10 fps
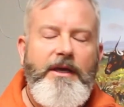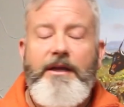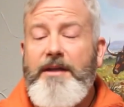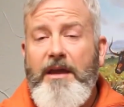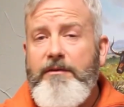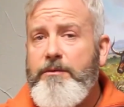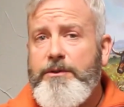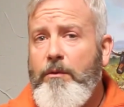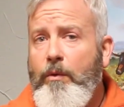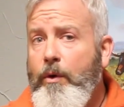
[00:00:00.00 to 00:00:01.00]
And David
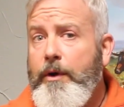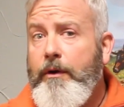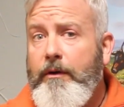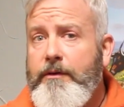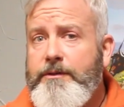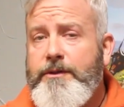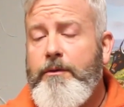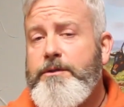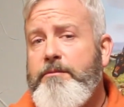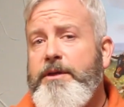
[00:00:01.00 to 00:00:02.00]
was a warrior, so
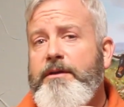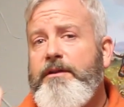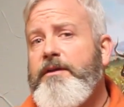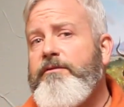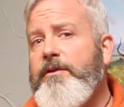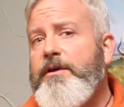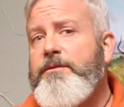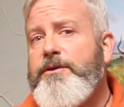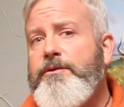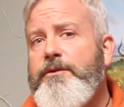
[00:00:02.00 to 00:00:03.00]
it was a big thing for him
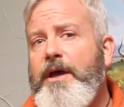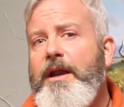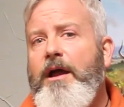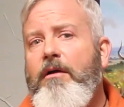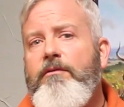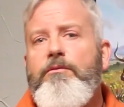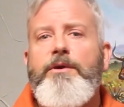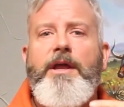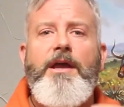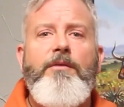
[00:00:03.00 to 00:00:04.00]
to do that. However,
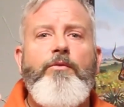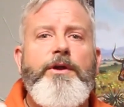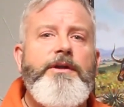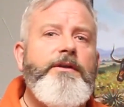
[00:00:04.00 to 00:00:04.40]
when Ham went